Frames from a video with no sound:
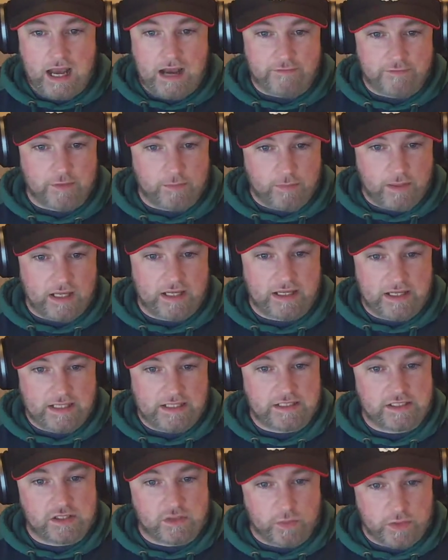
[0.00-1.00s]
have the
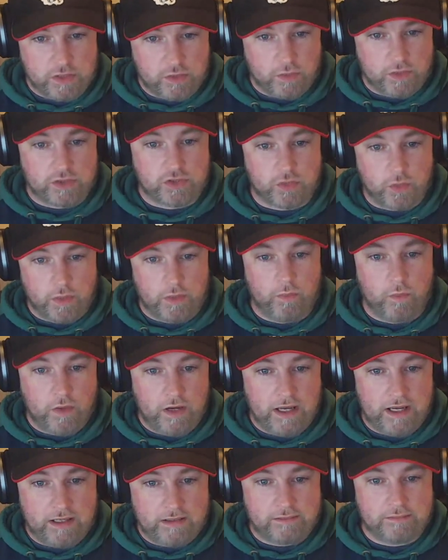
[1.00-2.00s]
blankets, which one's going
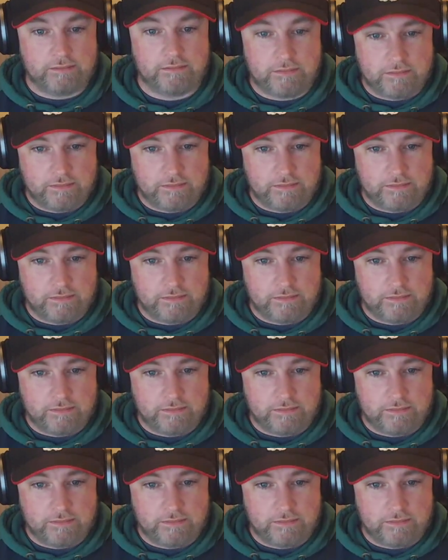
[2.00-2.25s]
where,